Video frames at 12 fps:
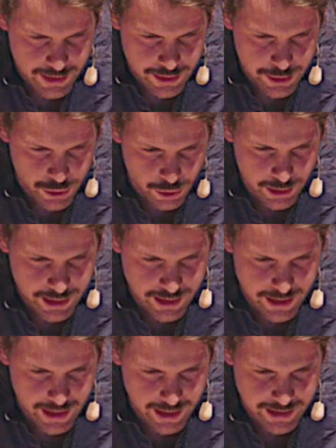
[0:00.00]
a short
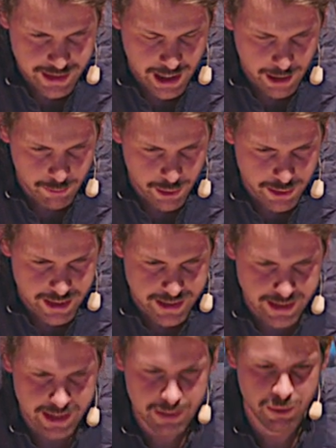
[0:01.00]
uh, time where it is
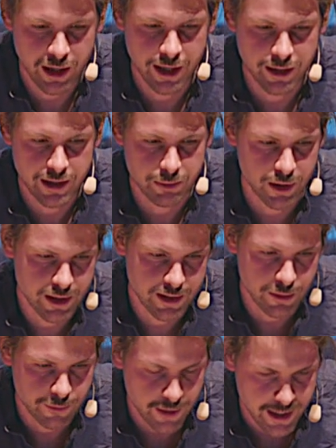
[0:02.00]
displaying this, but it's
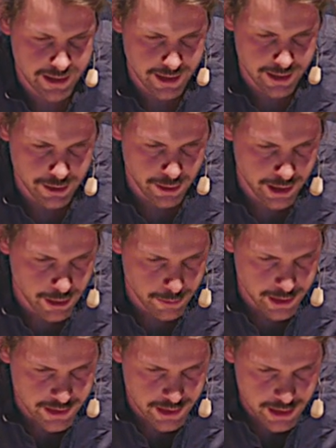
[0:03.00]
so fast that you cannot
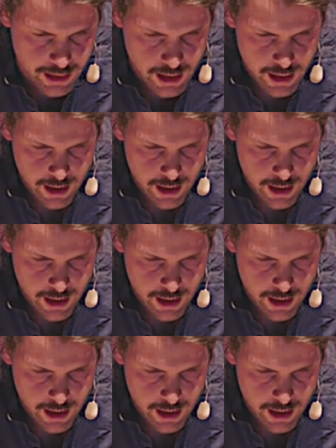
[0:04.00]
really see it.